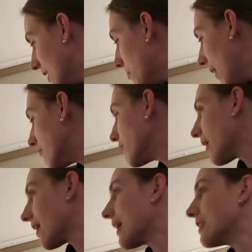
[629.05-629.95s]
But I feel
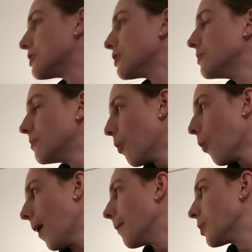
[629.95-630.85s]
like I could do
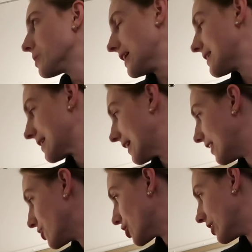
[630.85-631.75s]
one more
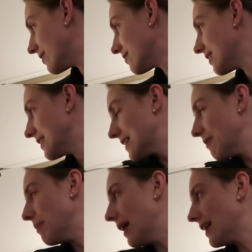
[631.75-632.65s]
destination. It's
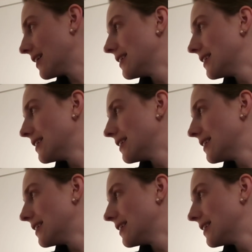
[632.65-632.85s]
in me.